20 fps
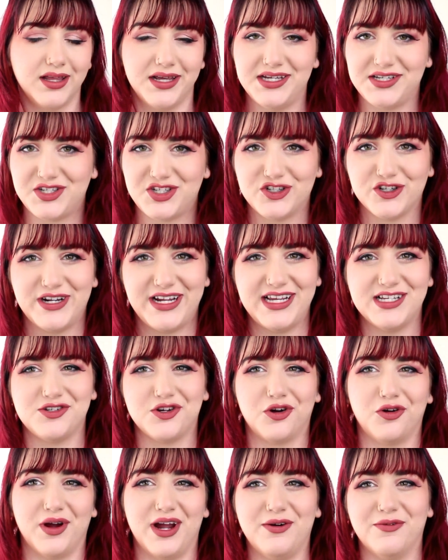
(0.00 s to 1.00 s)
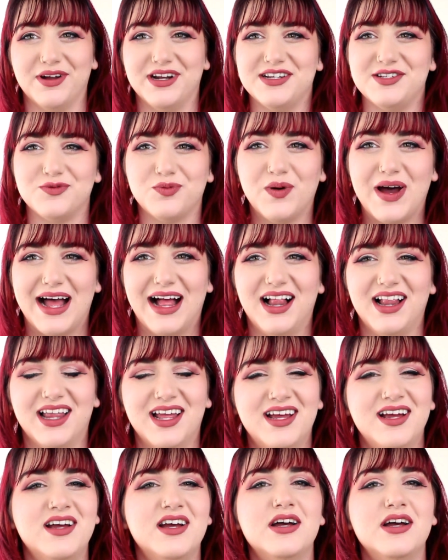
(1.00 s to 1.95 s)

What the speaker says: history is a great one as well.